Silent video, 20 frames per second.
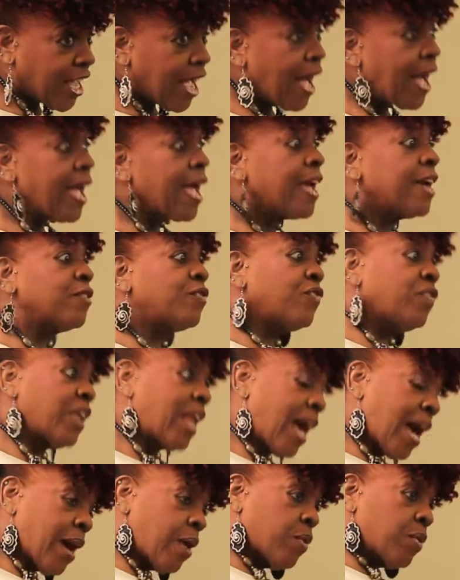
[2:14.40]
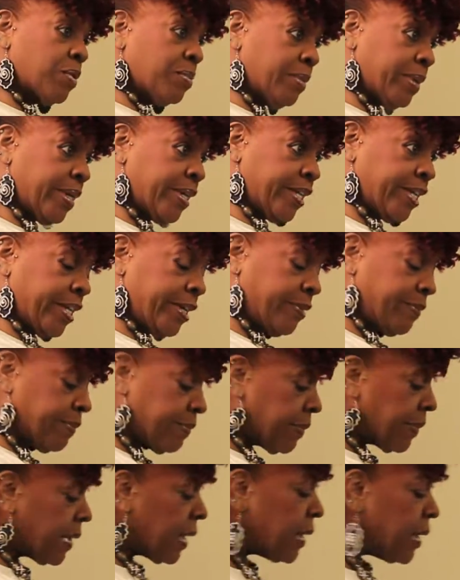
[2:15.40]
I had flour money.
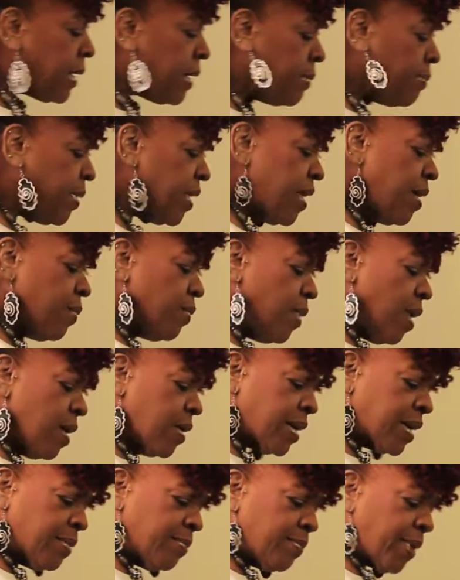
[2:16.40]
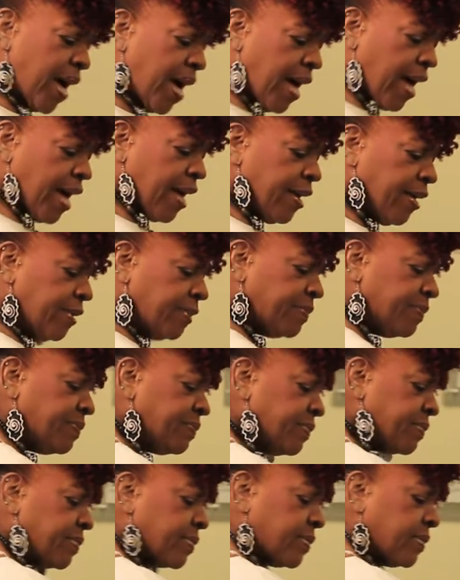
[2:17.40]
But I'm walking by,
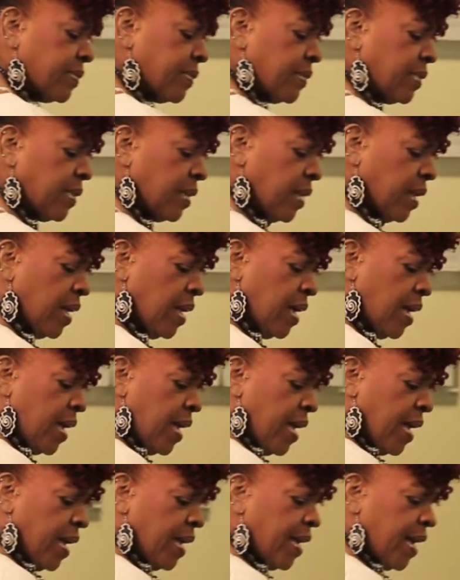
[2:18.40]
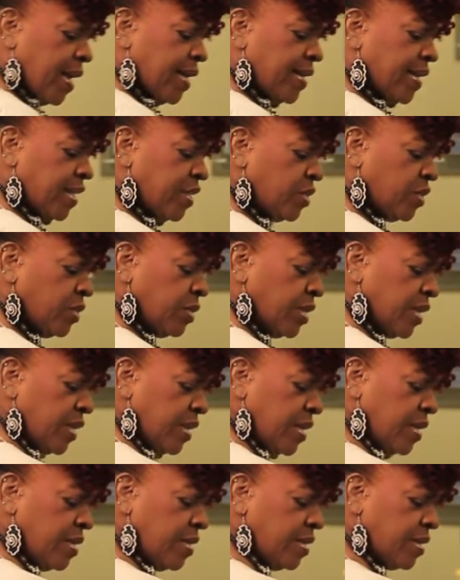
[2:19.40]
and I get to the
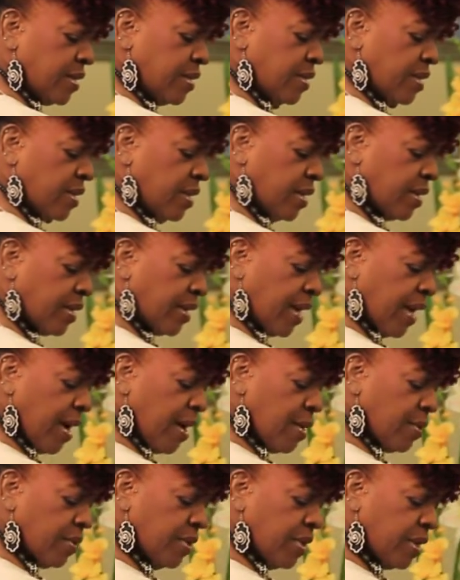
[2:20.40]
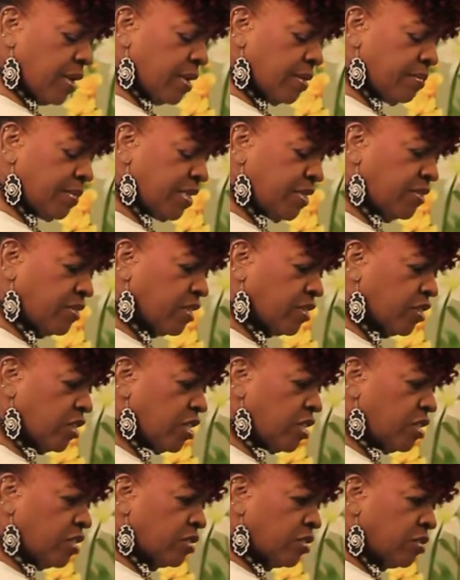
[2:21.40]
end of the counter. Mr.
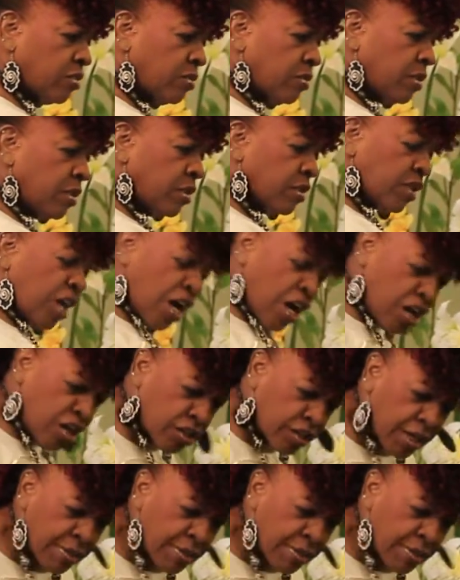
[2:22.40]
Dears, girl,